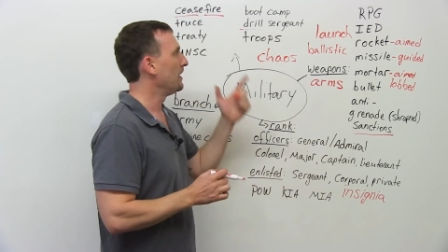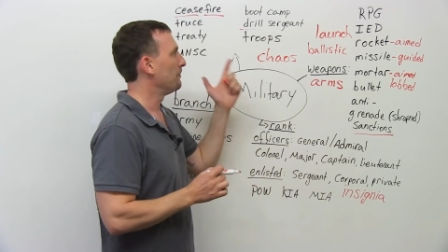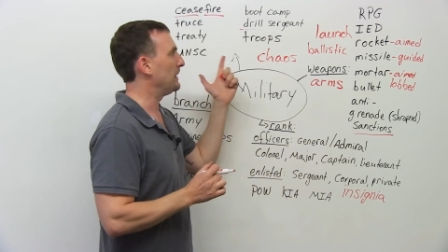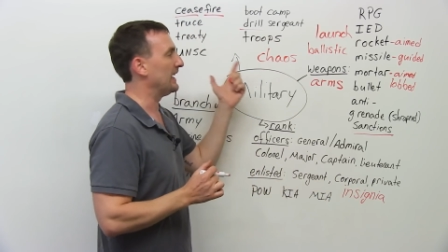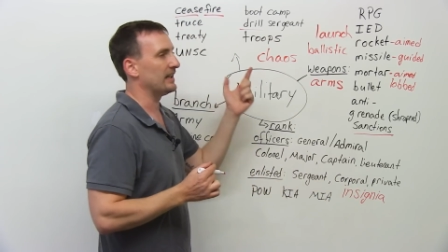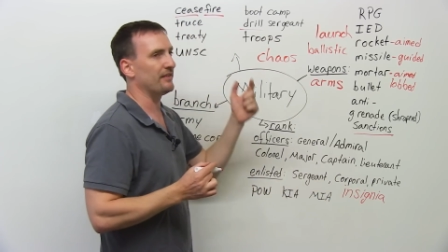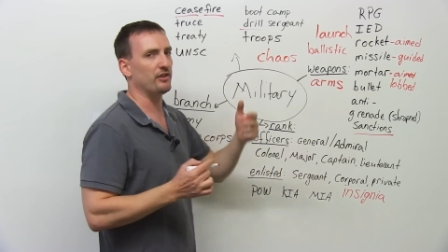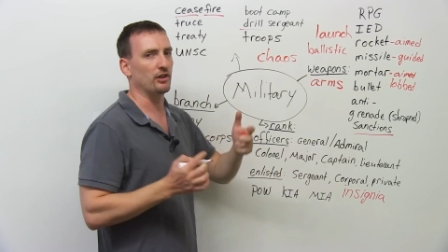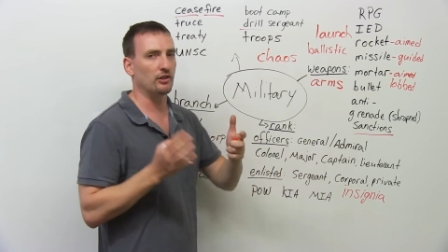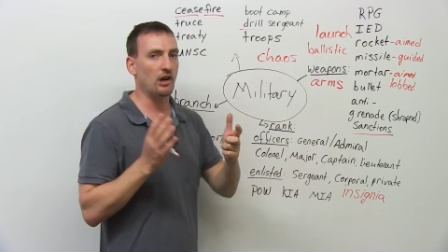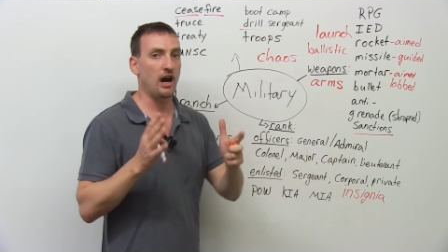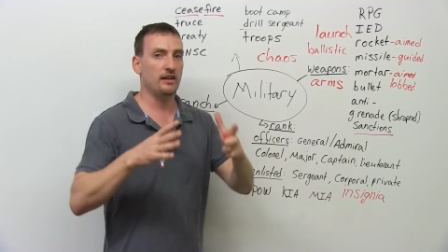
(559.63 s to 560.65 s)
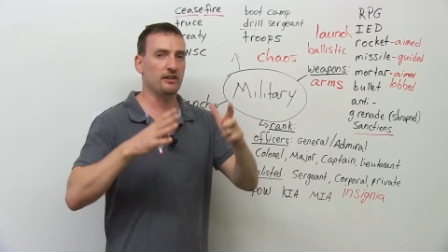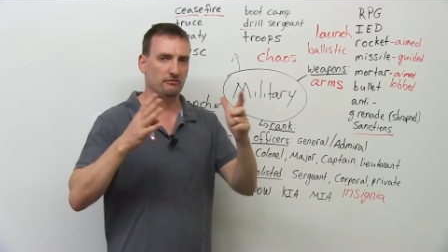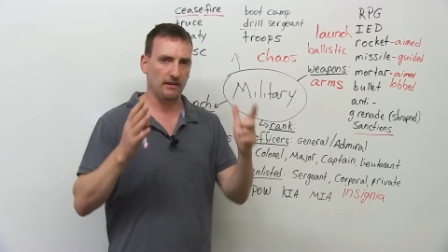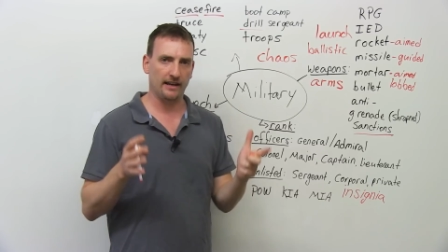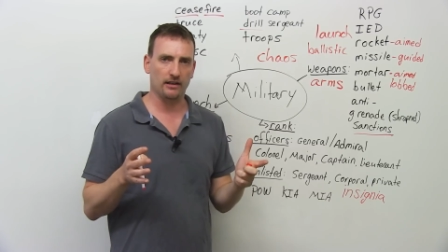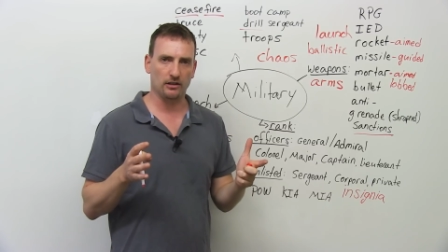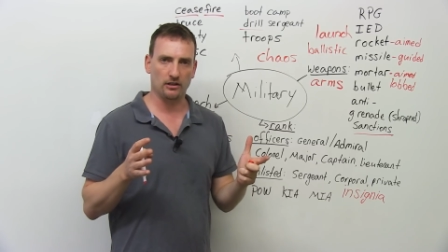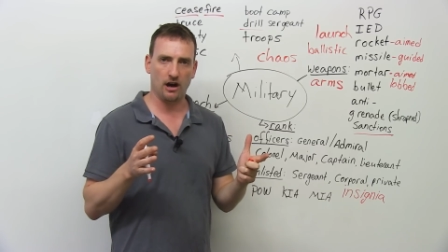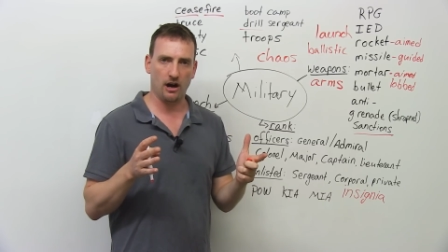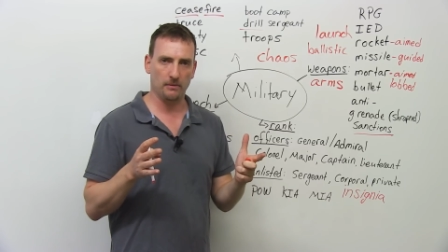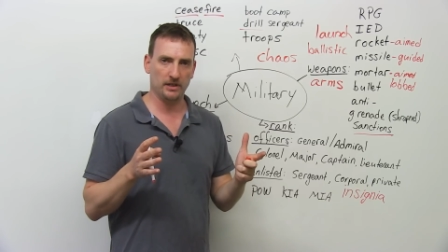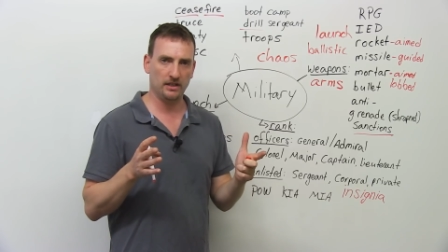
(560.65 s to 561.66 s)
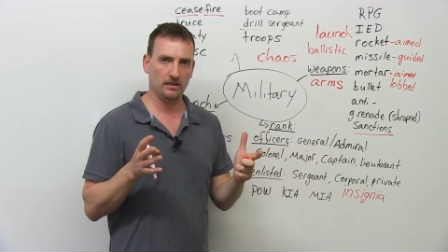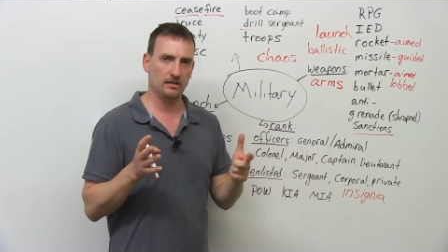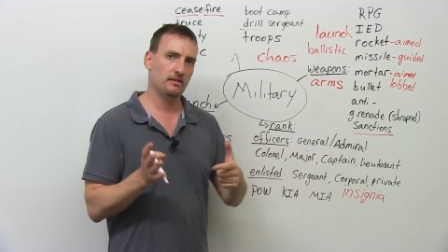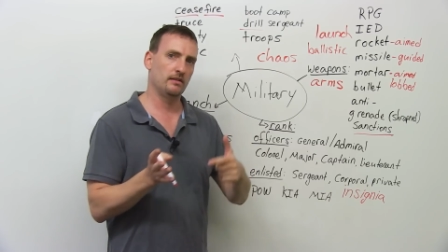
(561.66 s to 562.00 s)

But if you're not in a regular army,